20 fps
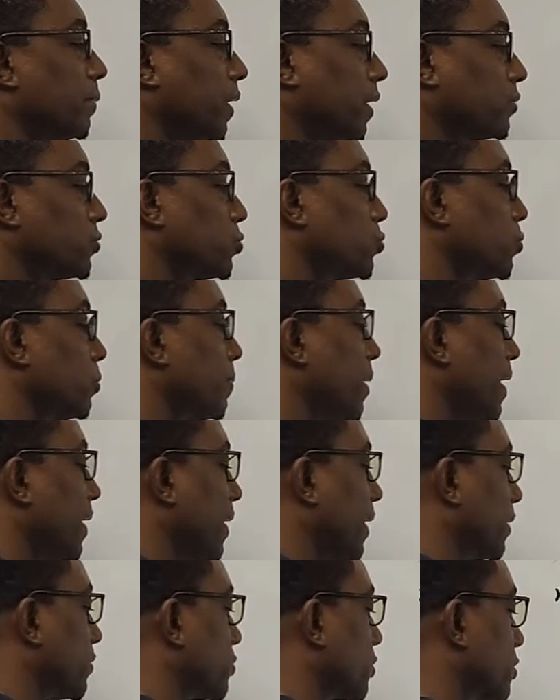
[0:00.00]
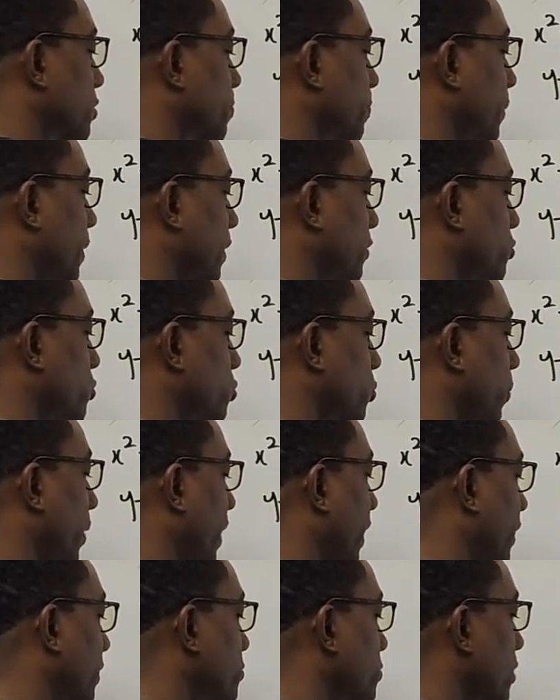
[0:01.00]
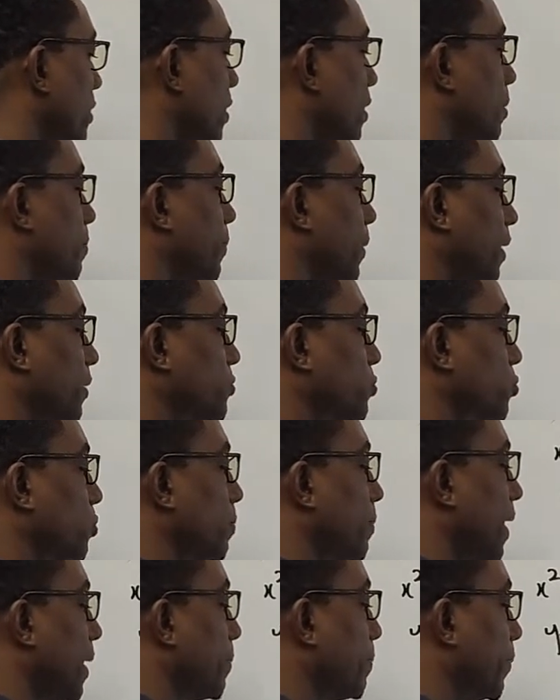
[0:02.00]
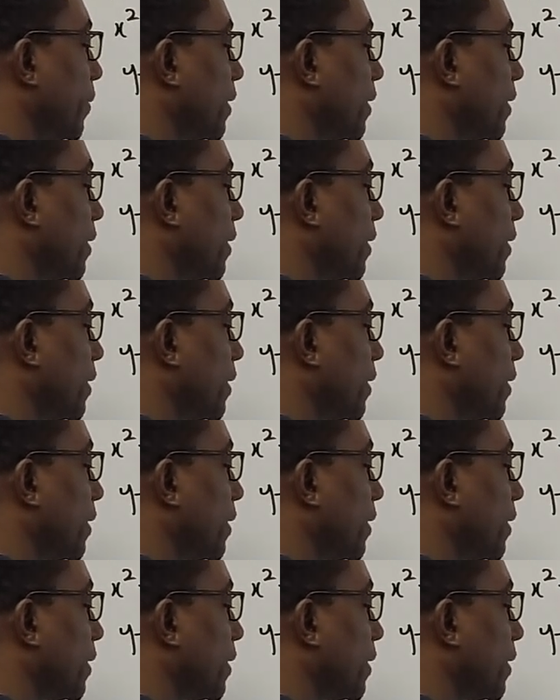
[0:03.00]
plus 2 by x is plus 2x, plus 2 by